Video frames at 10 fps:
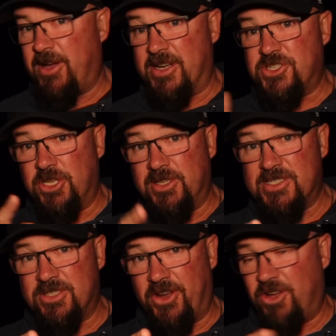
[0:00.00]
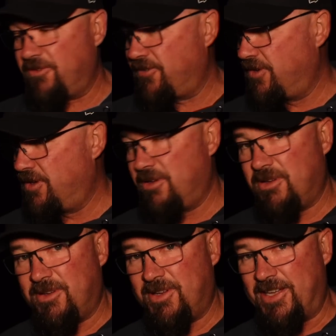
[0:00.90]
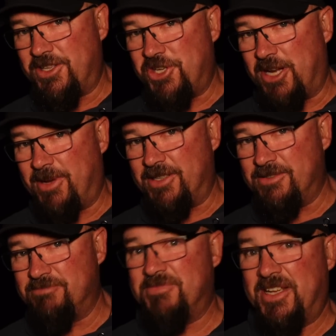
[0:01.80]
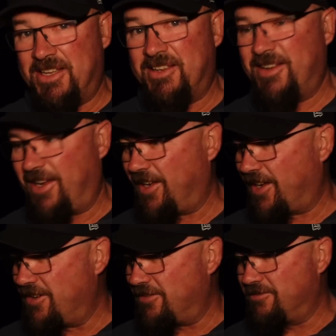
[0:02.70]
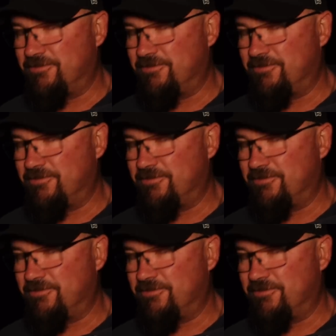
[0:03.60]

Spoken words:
I'm going to turn this light off, hit the shutter button, and get going.